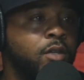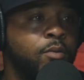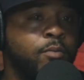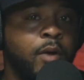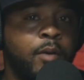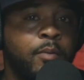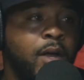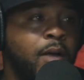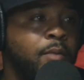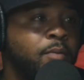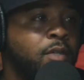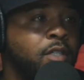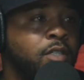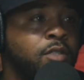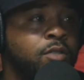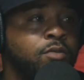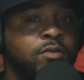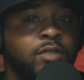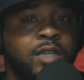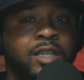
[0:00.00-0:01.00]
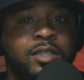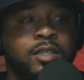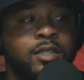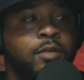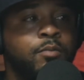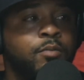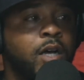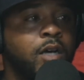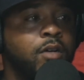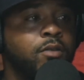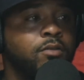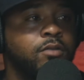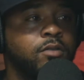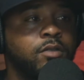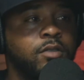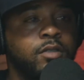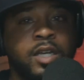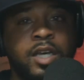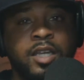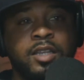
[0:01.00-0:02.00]
know my mom couldn't do nothing about
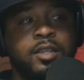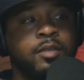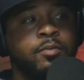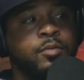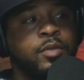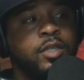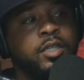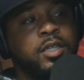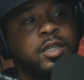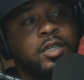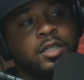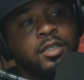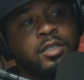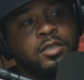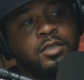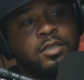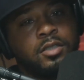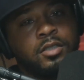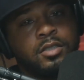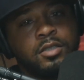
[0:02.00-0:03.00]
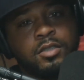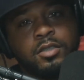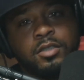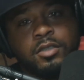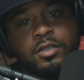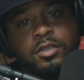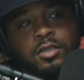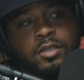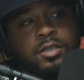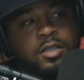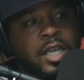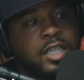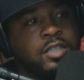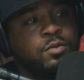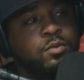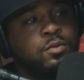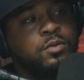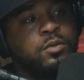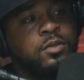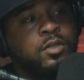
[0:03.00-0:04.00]
nothing because
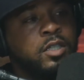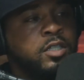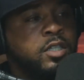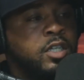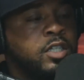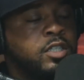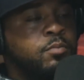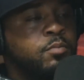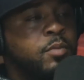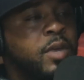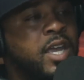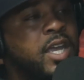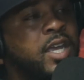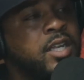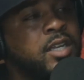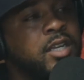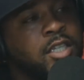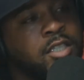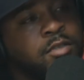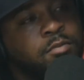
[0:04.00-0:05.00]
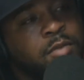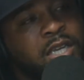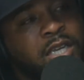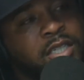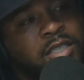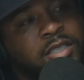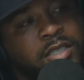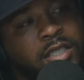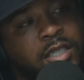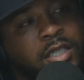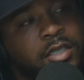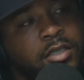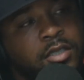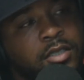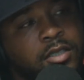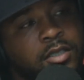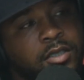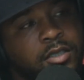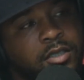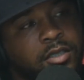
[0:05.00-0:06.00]
that's what it's man is man shit
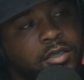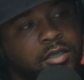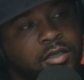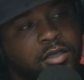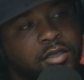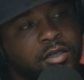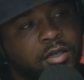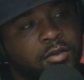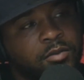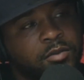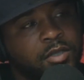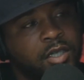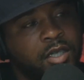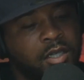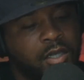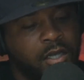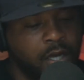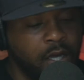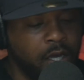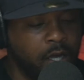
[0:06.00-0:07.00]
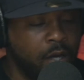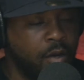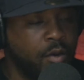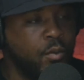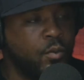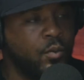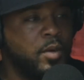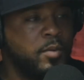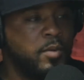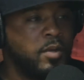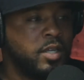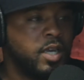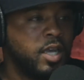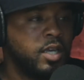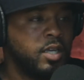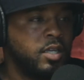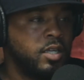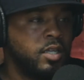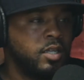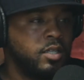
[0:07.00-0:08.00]
yeah, you and the crazy saying? thing is when women s-
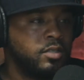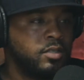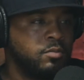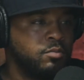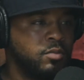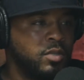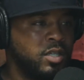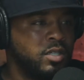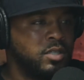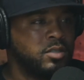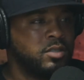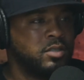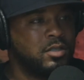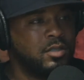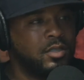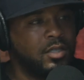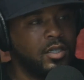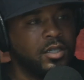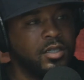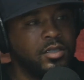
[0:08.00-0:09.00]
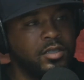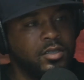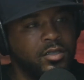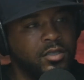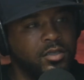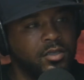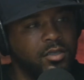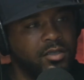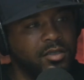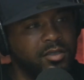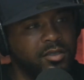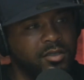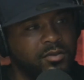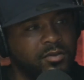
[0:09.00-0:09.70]
can't get into men shit. You truth.